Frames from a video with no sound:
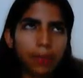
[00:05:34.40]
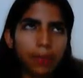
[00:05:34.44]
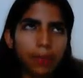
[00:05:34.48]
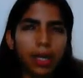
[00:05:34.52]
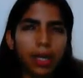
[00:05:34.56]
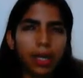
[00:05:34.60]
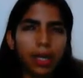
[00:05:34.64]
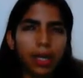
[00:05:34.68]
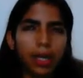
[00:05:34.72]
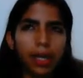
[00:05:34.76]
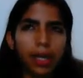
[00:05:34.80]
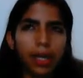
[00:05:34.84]

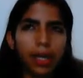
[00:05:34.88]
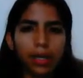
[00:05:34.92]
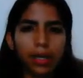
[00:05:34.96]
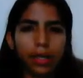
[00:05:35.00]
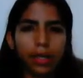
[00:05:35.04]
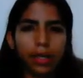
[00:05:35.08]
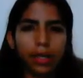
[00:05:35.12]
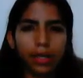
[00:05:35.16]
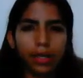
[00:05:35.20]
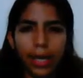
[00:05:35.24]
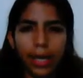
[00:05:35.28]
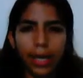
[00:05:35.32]

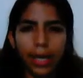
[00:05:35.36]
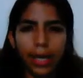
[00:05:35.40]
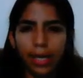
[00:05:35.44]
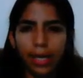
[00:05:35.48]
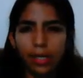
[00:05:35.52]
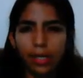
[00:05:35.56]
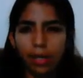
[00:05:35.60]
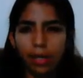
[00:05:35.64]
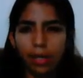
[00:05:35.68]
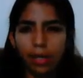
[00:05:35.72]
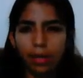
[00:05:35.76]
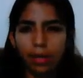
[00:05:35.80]
in the
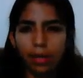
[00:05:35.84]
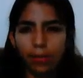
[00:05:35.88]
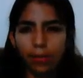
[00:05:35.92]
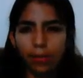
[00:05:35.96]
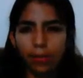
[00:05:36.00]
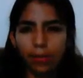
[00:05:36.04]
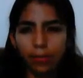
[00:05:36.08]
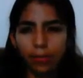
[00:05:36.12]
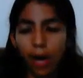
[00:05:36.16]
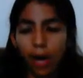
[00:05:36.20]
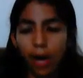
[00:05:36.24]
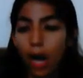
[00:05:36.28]
case of
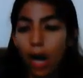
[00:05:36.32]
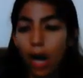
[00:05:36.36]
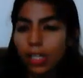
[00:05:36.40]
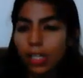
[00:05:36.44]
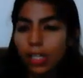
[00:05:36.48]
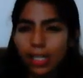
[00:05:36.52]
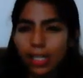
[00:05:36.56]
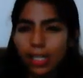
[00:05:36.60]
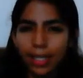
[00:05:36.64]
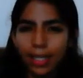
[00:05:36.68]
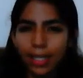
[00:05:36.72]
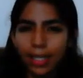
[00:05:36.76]

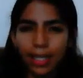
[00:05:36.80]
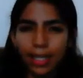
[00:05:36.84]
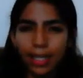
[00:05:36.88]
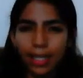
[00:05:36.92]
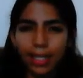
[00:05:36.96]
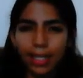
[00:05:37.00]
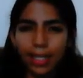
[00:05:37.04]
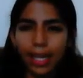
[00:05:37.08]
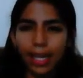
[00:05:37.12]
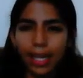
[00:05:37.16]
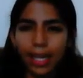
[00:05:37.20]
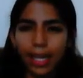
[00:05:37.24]
us,
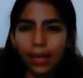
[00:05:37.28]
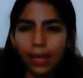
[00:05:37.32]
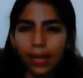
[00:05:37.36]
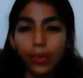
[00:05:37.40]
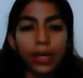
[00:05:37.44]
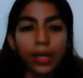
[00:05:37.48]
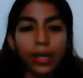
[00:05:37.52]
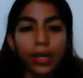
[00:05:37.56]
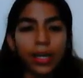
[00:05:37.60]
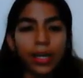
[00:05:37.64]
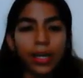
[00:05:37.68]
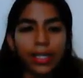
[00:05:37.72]
that
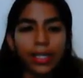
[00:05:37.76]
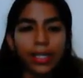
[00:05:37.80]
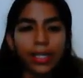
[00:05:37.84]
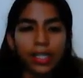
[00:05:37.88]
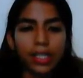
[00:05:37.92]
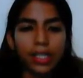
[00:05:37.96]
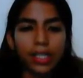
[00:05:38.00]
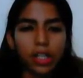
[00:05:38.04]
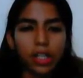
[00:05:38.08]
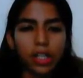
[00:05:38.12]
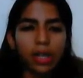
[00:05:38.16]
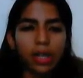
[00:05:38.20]
we are
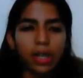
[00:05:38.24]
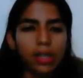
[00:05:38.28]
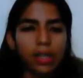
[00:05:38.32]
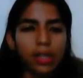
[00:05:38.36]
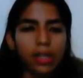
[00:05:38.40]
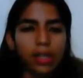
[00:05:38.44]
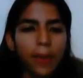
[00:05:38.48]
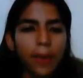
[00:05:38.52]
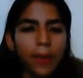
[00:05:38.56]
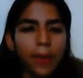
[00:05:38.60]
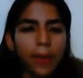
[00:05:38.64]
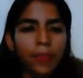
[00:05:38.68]
teachers,
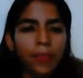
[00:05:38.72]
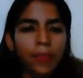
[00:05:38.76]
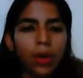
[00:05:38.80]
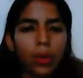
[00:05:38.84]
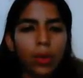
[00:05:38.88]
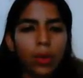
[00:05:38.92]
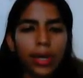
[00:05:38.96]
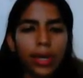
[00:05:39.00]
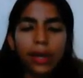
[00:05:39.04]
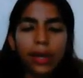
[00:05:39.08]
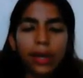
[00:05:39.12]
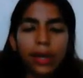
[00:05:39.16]

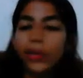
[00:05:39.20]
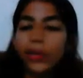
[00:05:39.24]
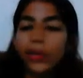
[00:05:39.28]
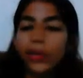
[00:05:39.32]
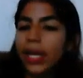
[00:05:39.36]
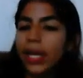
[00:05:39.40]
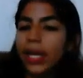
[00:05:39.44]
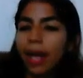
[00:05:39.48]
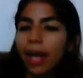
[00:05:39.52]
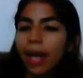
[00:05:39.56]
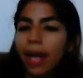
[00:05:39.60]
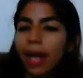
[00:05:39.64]
we can
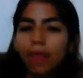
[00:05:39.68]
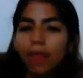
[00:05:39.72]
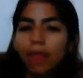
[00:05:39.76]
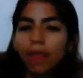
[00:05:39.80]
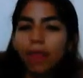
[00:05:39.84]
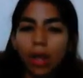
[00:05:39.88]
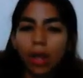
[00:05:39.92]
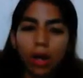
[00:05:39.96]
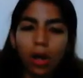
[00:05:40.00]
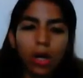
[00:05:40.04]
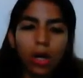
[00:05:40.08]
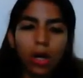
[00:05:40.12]
create a
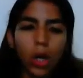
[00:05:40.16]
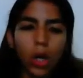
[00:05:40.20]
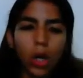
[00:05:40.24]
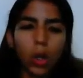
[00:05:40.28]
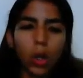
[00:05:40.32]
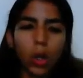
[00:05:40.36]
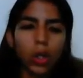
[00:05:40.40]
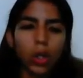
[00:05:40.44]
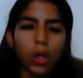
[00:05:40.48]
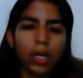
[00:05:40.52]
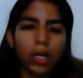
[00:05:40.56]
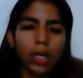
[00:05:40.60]
blog
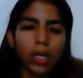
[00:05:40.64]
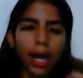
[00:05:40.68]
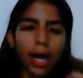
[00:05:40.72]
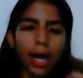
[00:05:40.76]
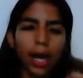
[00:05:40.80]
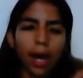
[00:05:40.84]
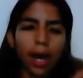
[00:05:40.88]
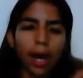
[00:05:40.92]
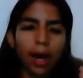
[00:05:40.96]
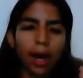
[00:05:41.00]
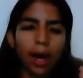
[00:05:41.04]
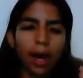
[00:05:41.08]
or
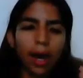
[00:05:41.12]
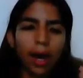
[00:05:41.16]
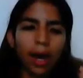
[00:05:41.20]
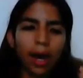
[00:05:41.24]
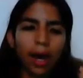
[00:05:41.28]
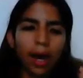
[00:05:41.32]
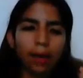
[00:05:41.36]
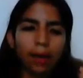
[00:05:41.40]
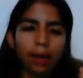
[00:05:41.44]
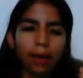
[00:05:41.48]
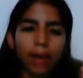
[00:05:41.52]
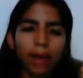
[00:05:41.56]

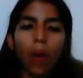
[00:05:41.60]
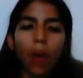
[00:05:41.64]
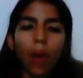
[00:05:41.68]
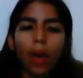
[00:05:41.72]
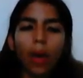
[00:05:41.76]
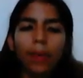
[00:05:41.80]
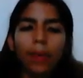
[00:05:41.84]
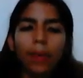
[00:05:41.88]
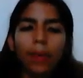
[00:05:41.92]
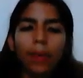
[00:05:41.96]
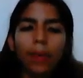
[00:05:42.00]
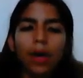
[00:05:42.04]
a
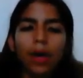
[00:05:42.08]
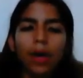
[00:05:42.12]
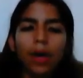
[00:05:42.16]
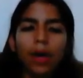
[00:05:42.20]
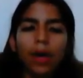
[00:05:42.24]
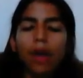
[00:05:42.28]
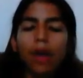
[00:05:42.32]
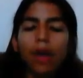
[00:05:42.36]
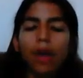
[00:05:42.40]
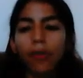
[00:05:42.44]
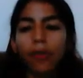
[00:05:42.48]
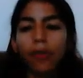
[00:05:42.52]
web
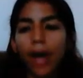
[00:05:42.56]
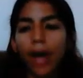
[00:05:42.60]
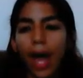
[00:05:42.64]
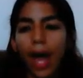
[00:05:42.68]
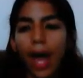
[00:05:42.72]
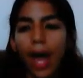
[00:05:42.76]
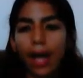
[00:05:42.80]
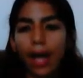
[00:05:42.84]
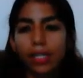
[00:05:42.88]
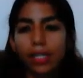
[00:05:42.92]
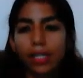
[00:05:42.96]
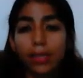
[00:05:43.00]
for
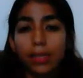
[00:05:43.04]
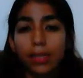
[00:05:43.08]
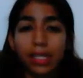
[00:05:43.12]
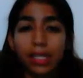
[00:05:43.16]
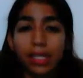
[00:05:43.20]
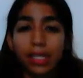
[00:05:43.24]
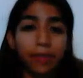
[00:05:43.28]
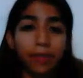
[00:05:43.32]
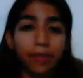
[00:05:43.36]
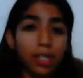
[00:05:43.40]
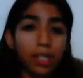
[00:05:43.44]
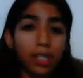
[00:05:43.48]
a
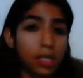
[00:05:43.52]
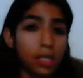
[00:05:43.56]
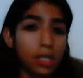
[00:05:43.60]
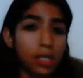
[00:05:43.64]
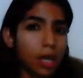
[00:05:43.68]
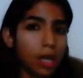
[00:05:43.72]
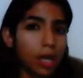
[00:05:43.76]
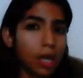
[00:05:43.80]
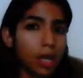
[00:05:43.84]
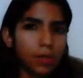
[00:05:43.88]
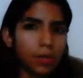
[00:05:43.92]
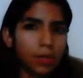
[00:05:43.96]
specific
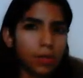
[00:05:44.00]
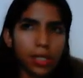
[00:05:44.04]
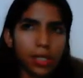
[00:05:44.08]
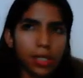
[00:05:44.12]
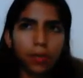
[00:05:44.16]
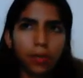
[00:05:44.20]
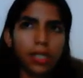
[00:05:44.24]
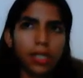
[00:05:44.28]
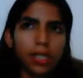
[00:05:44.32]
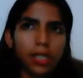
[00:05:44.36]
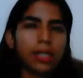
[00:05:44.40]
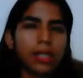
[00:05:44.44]
subject.
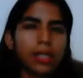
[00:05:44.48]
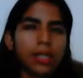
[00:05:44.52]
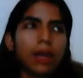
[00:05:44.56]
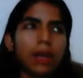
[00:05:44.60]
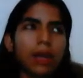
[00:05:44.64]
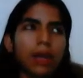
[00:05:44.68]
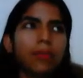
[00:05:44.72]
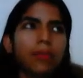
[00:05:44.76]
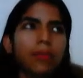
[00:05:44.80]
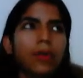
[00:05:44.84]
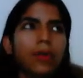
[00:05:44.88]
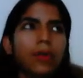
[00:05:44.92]
For
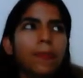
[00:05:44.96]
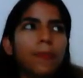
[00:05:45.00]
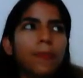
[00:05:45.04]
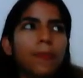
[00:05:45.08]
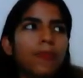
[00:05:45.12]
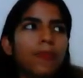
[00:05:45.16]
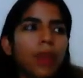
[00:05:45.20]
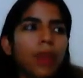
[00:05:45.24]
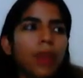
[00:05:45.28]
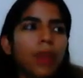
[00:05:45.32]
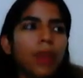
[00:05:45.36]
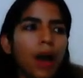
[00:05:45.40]
example,
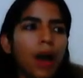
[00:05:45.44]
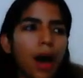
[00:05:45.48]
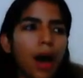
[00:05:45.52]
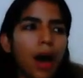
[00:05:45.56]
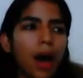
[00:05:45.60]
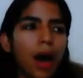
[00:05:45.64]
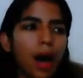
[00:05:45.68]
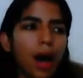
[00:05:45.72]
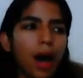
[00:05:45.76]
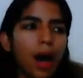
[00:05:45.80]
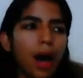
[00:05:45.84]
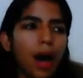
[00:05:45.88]

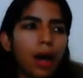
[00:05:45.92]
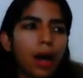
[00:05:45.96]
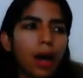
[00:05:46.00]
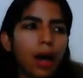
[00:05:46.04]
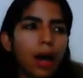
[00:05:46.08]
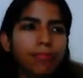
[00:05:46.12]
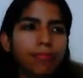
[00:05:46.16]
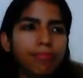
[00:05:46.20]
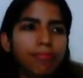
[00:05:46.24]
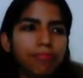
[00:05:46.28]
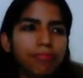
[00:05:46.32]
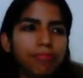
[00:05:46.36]

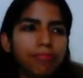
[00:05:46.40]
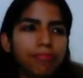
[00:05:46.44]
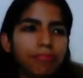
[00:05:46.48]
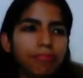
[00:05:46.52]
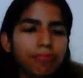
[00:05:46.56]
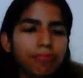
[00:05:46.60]
um,